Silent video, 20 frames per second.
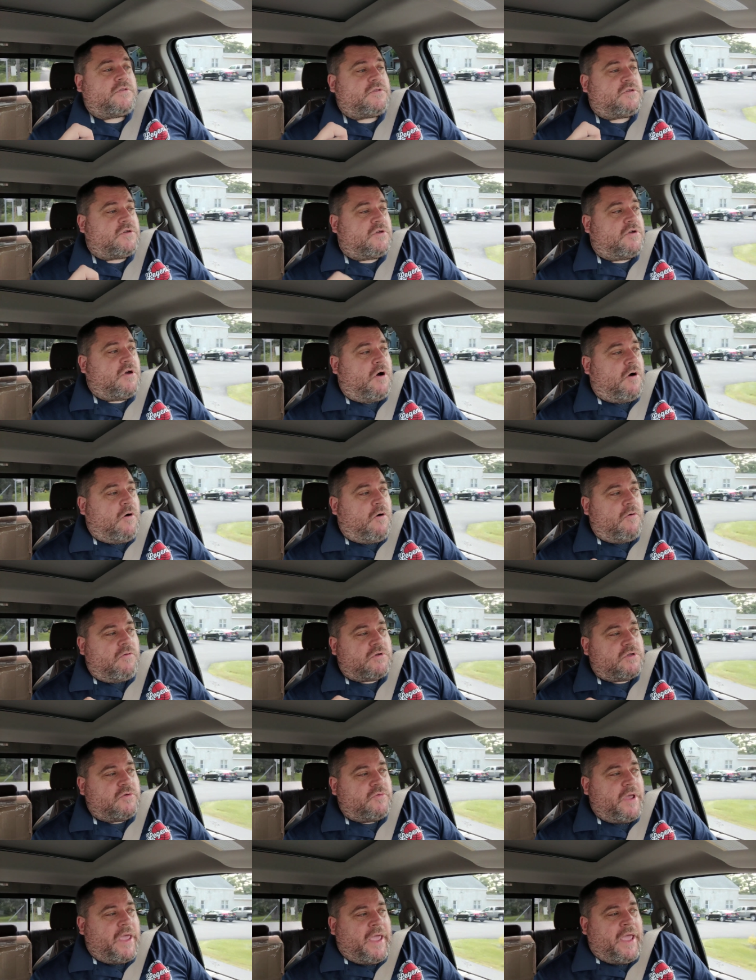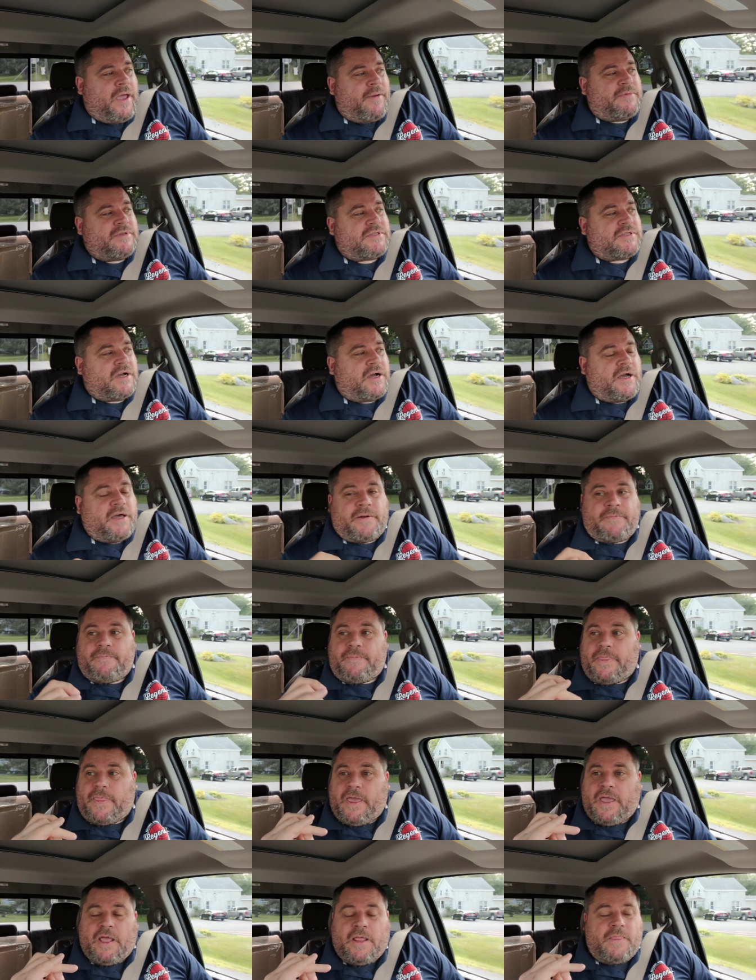to go to Amazon
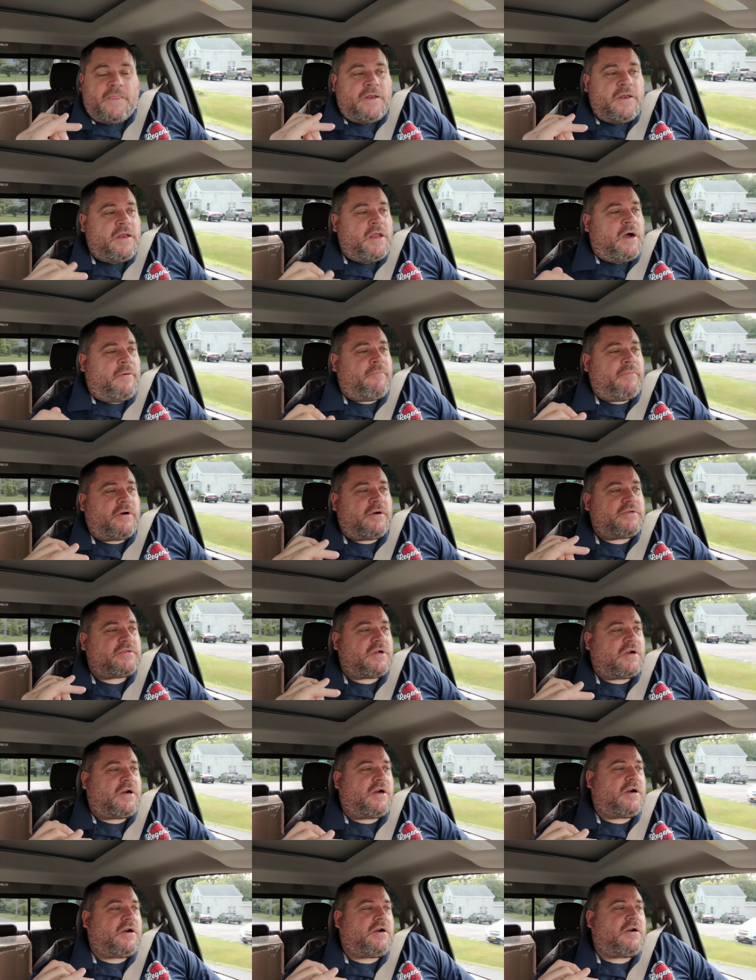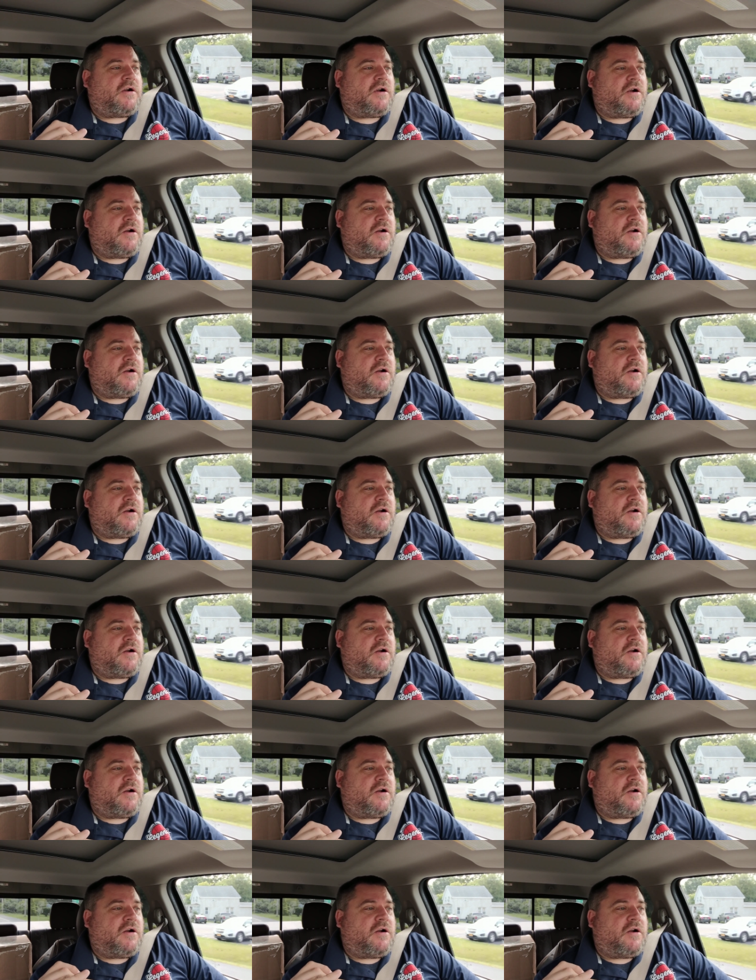and the numbers are